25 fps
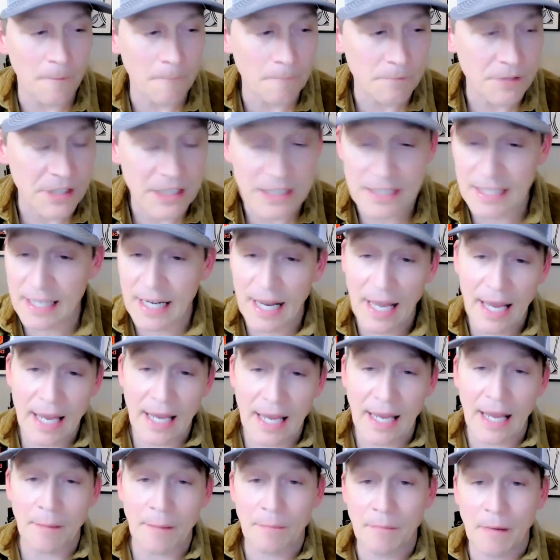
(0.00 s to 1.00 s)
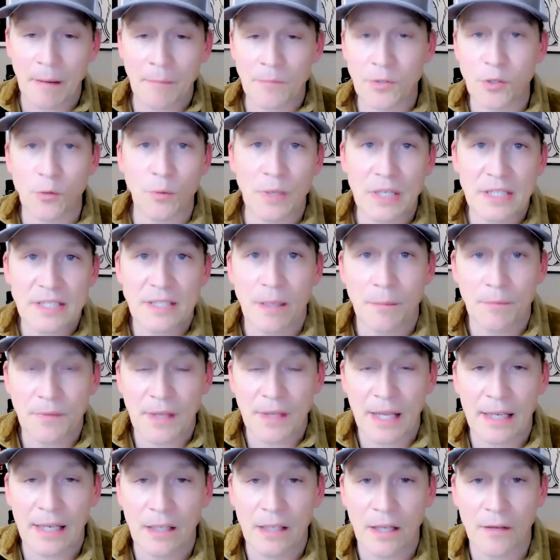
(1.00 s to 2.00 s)
she said, hey, I'm doing
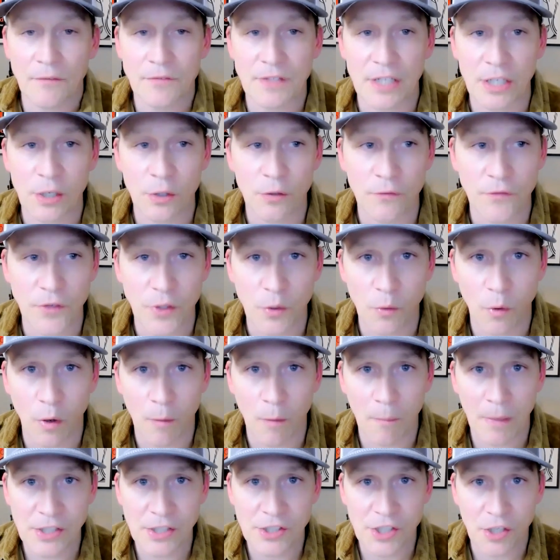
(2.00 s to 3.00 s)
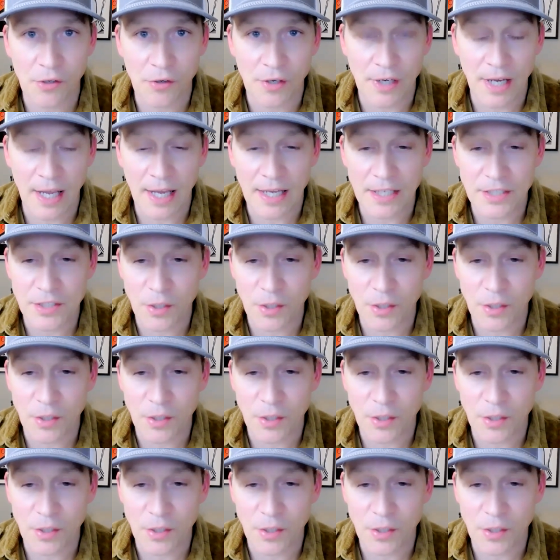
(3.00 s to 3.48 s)
something I'd love to interview on my show today.